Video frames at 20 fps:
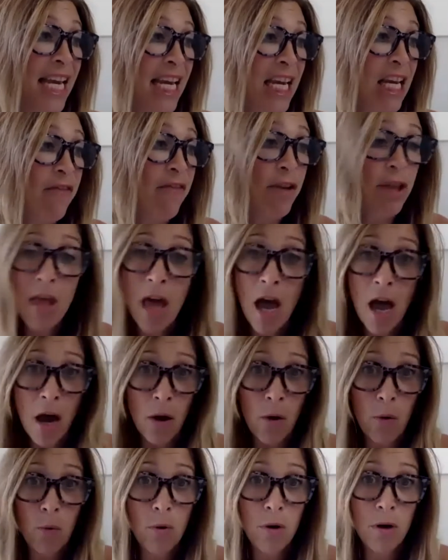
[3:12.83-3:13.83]
even
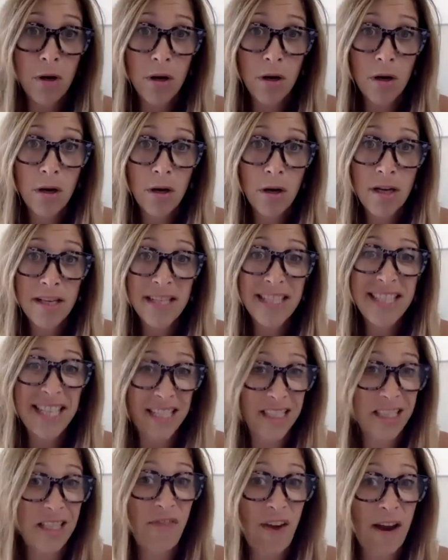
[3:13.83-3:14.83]
though
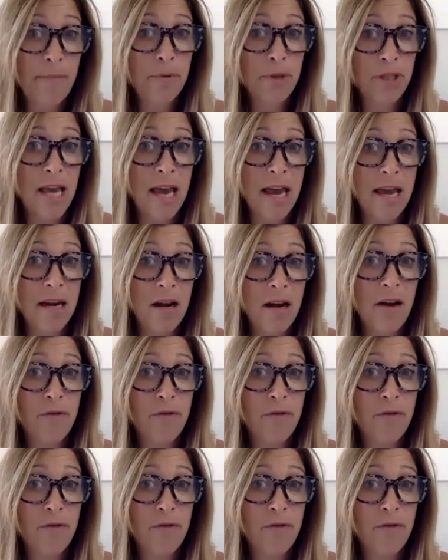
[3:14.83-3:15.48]
65%